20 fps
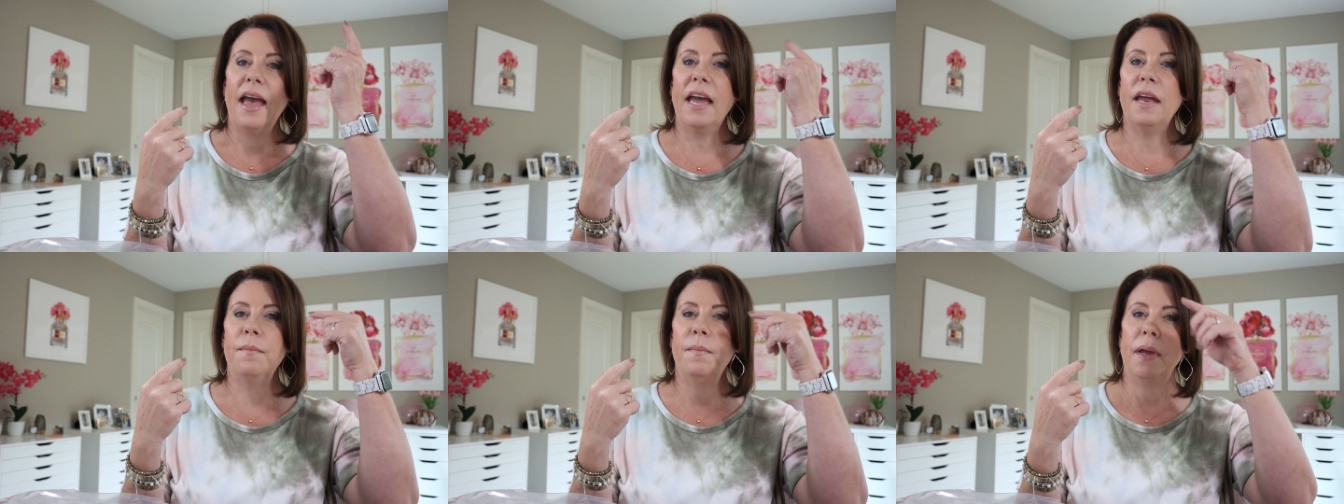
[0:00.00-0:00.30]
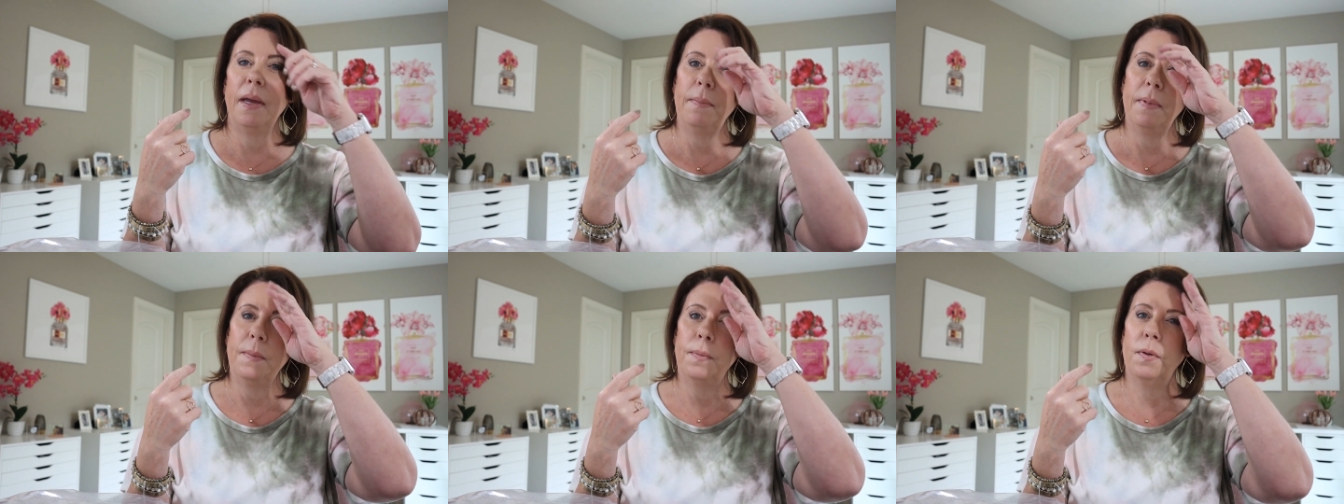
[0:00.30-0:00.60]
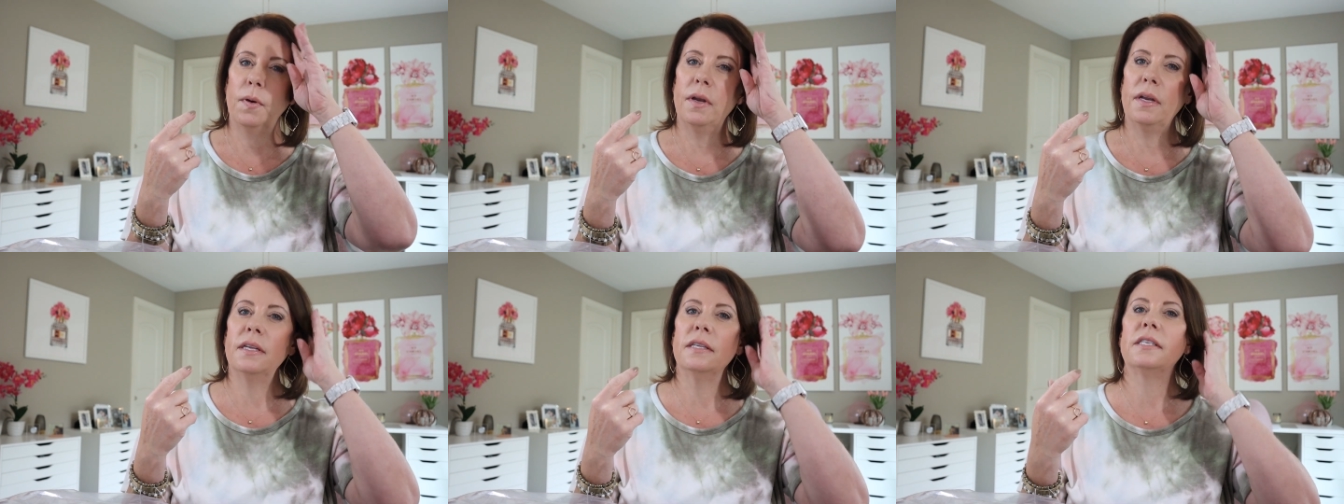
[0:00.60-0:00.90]
and maybe
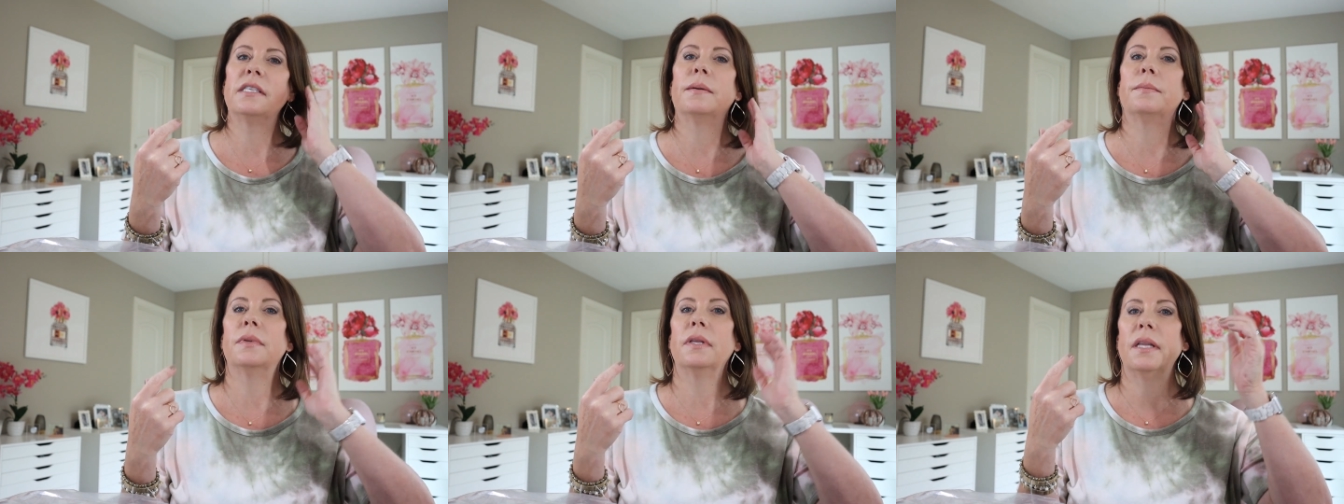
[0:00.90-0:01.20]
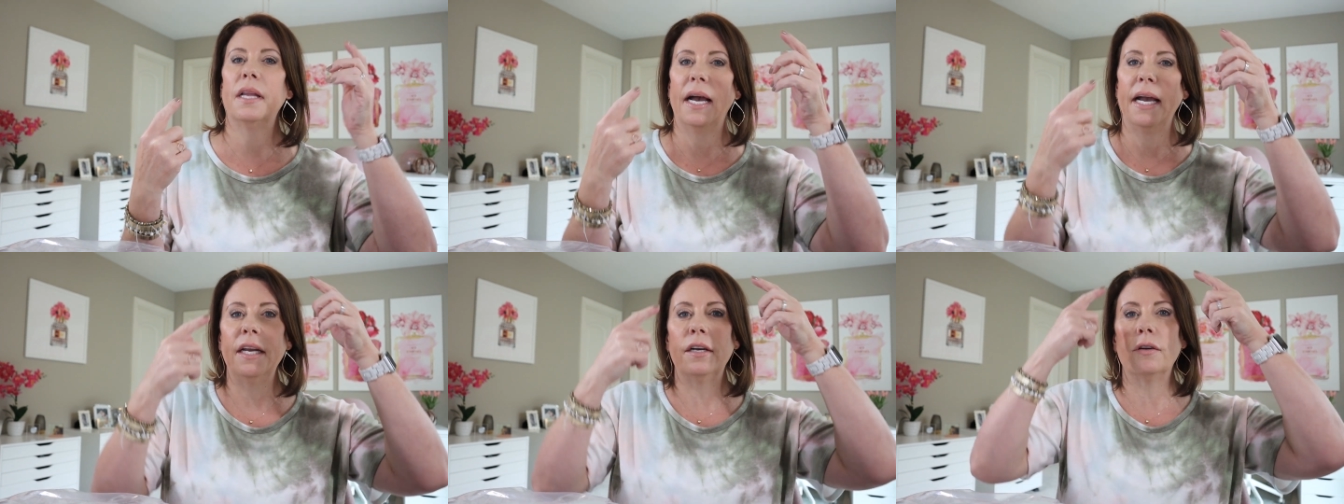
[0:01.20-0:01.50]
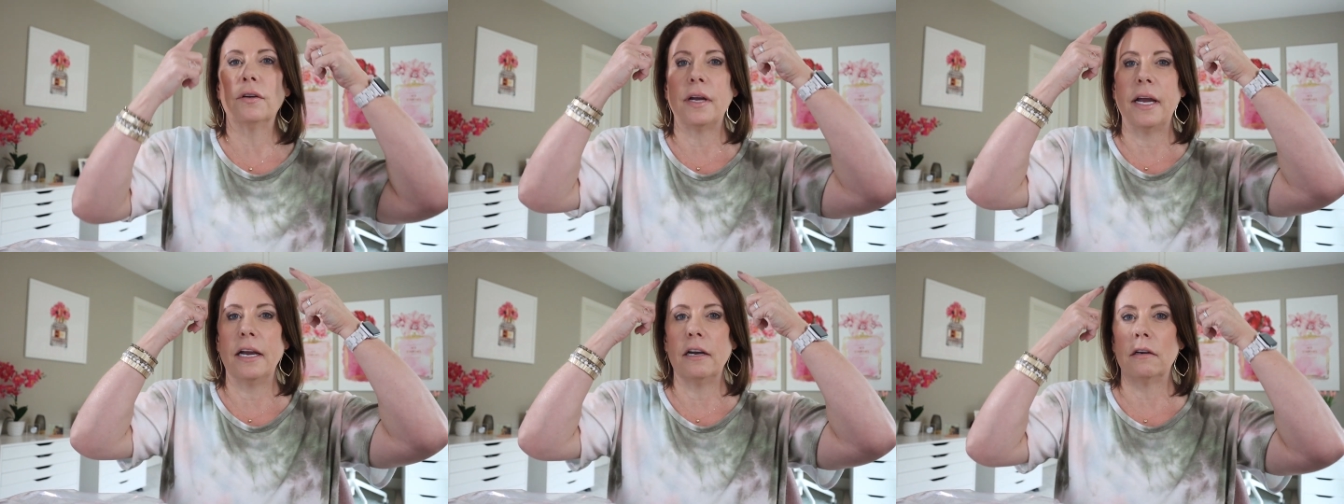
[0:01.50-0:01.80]
put in some
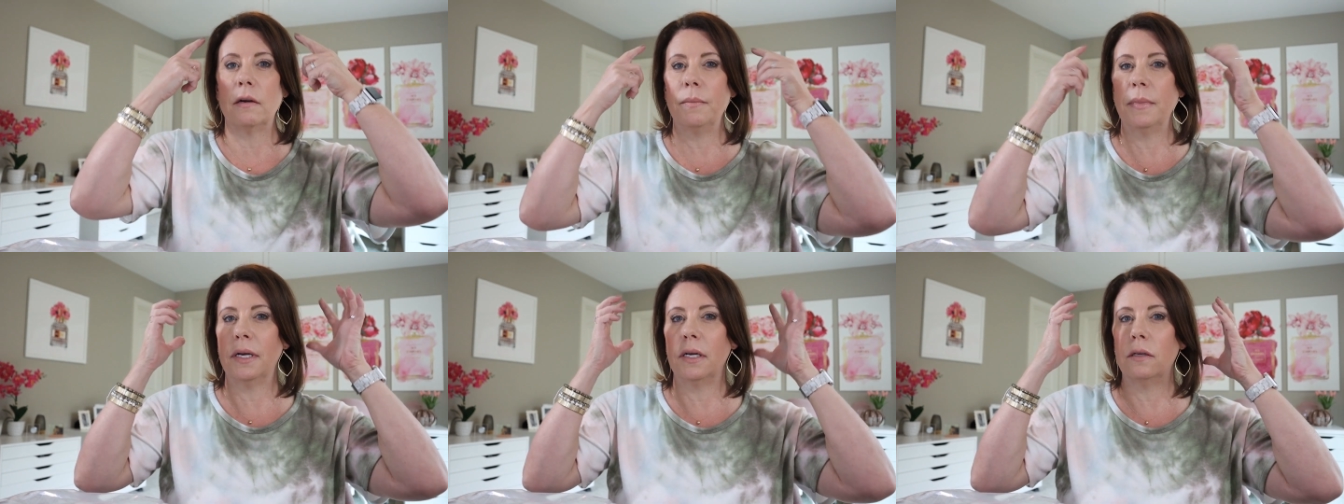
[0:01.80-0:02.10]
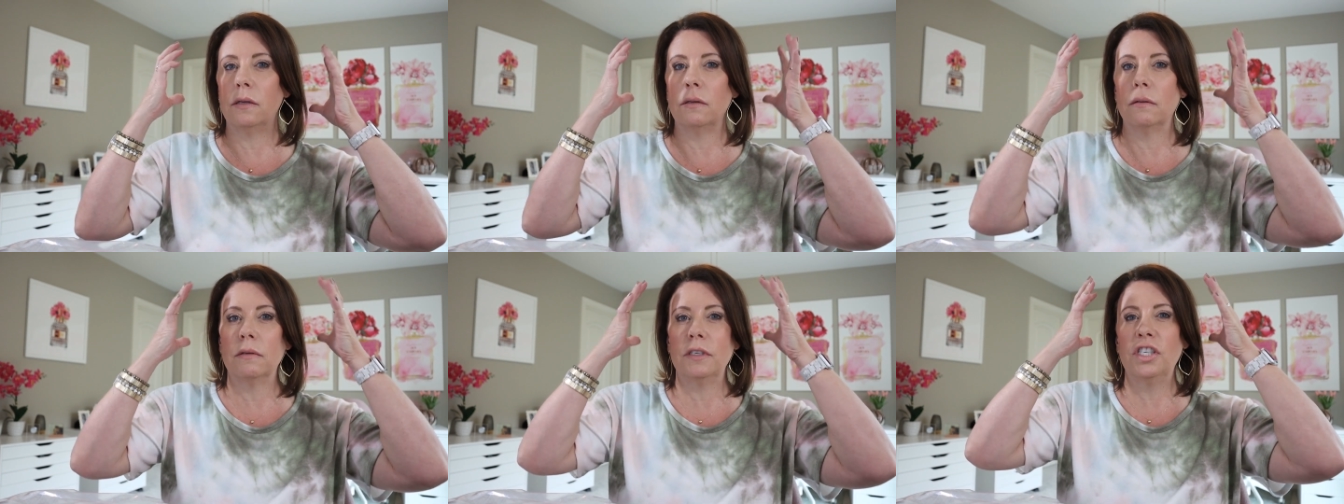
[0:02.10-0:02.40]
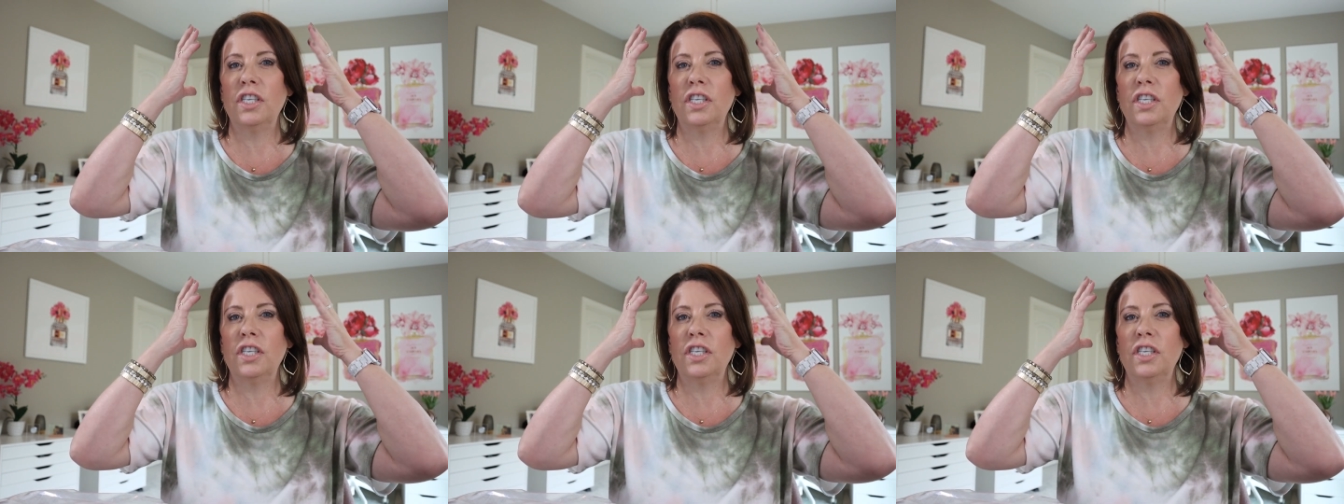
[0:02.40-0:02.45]
lighter caramel,